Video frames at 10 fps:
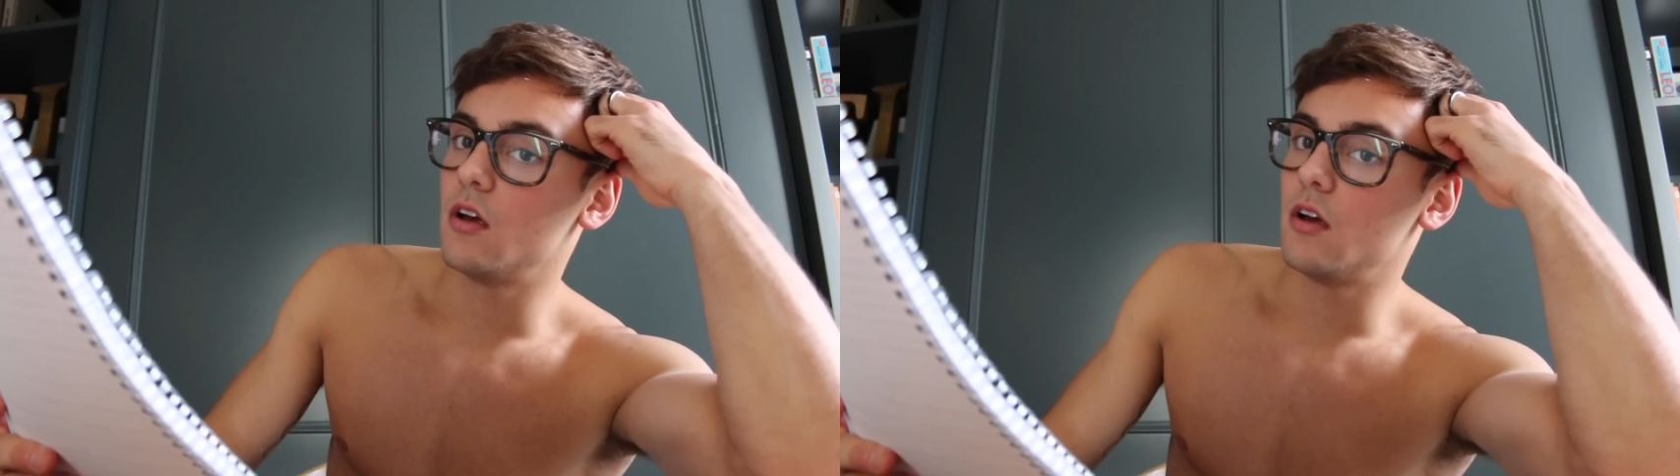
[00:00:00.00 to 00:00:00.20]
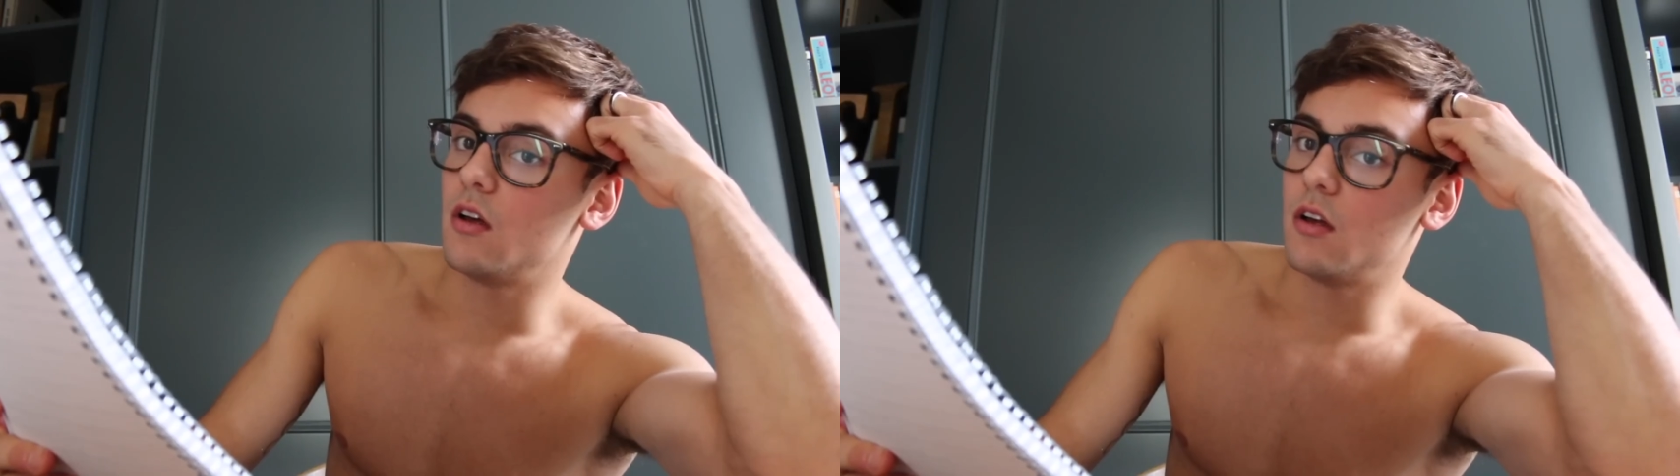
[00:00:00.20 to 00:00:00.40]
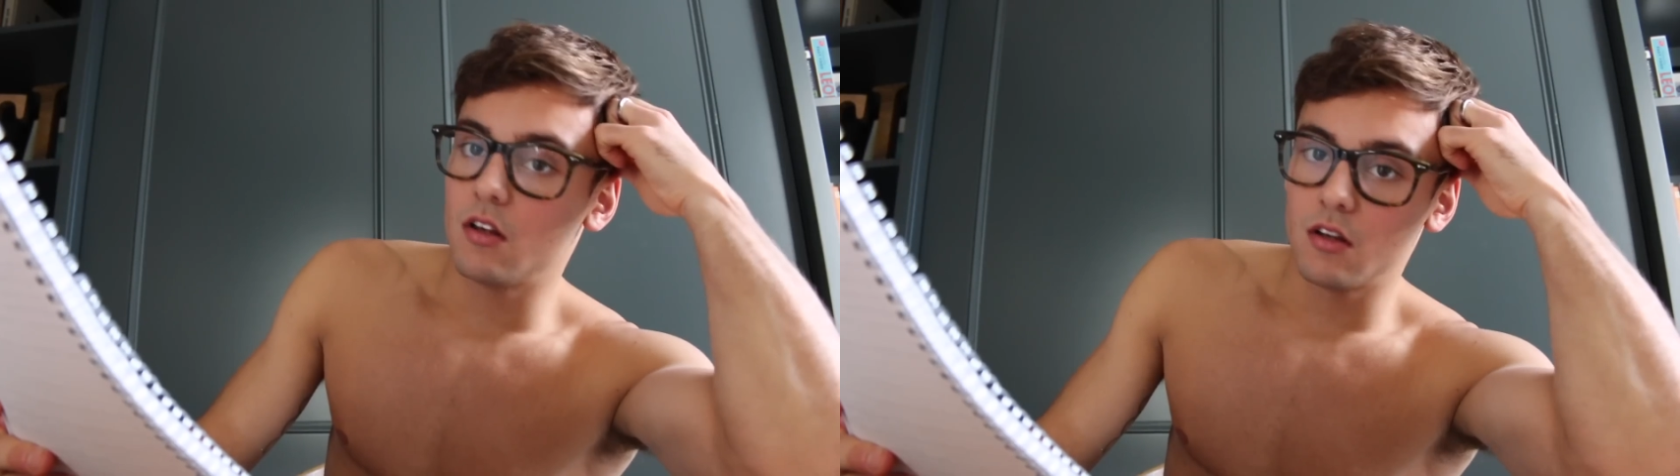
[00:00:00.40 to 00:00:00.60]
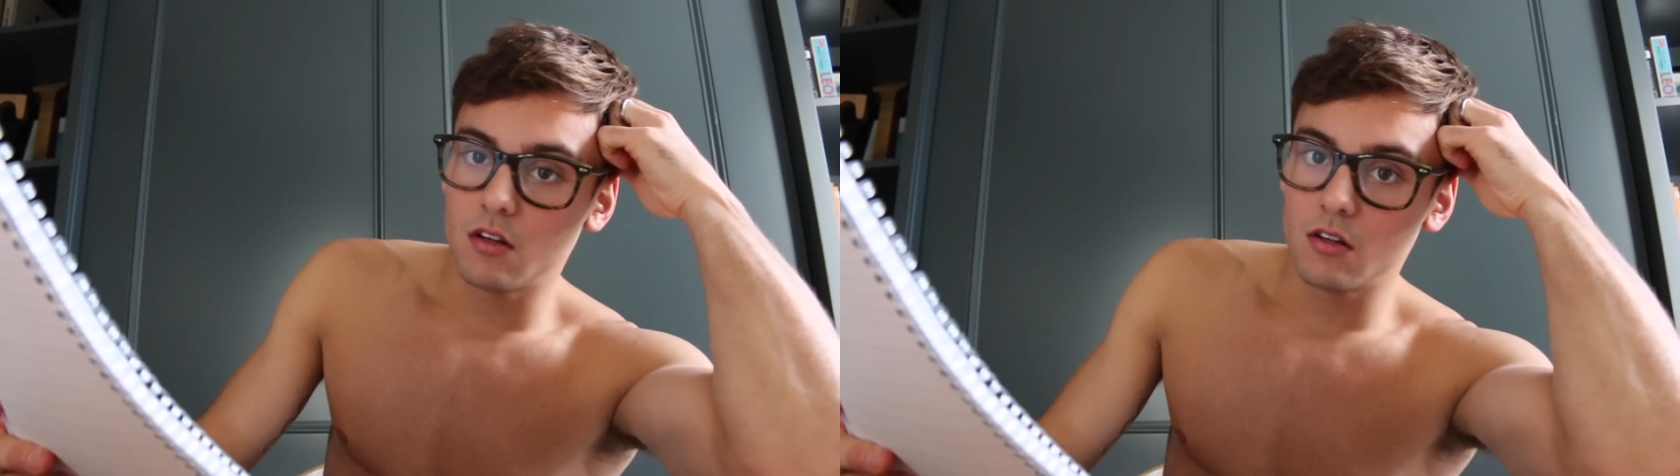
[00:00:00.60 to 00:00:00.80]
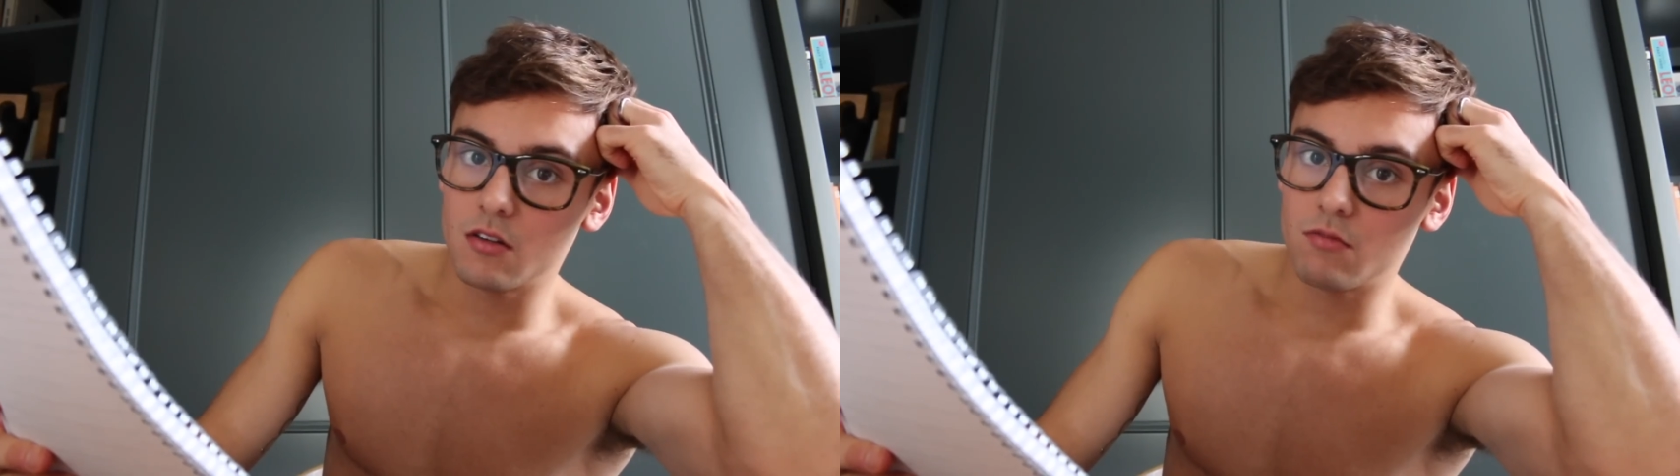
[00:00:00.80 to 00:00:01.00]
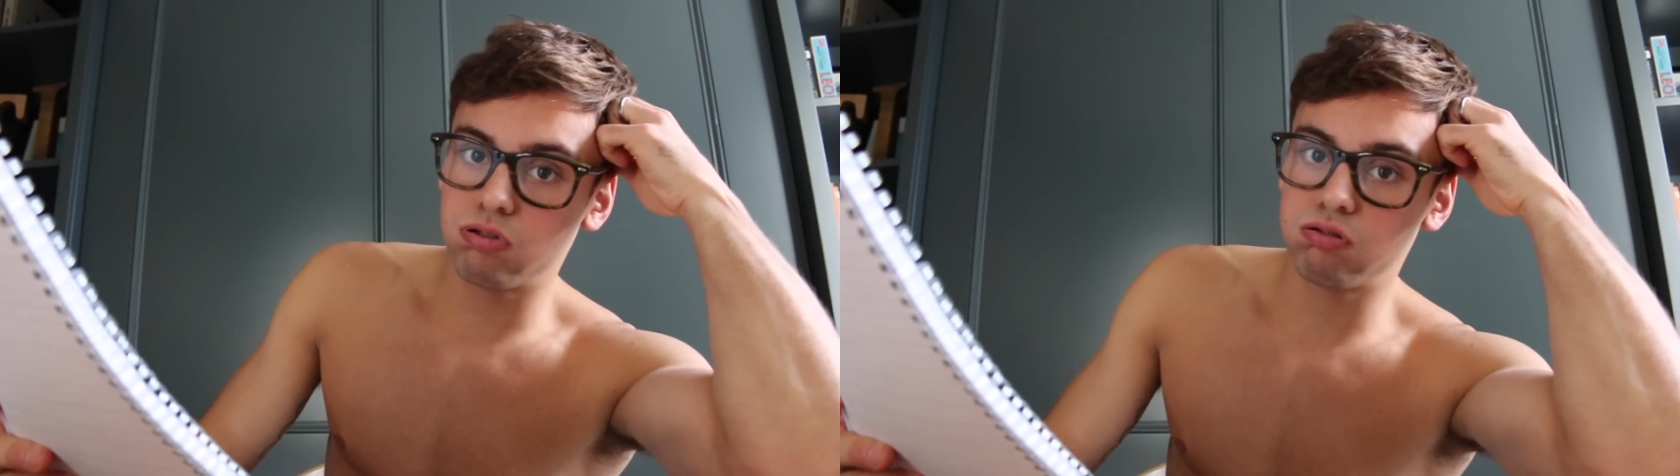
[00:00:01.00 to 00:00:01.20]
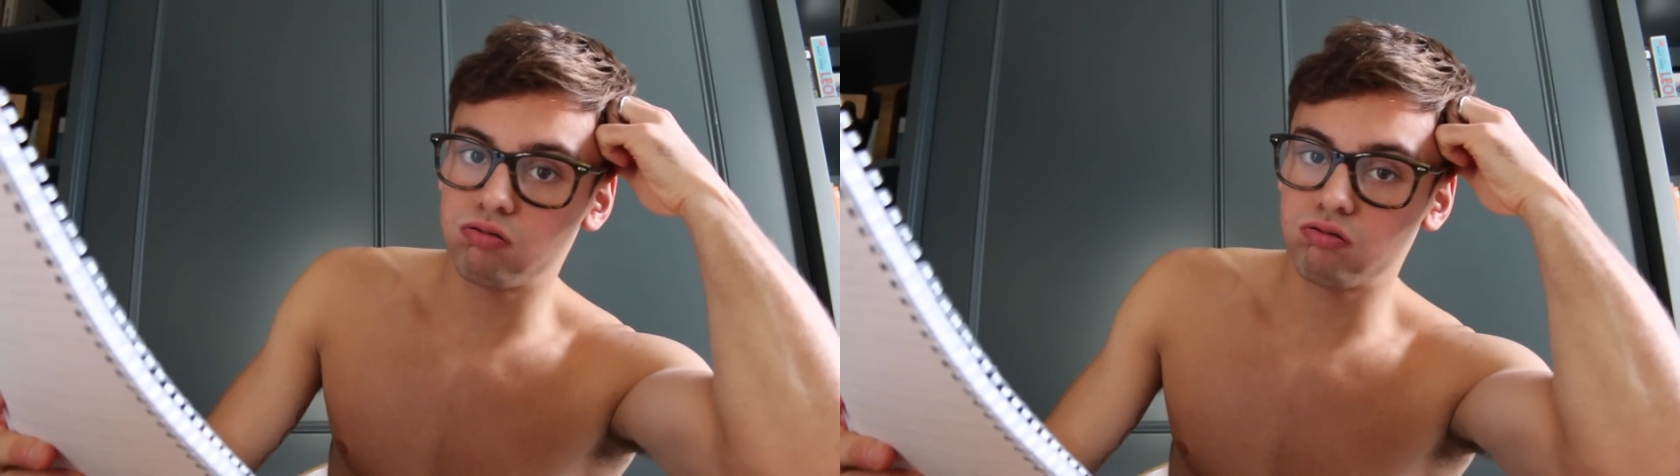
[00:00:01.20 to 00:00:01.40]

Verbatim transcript: They lose concentration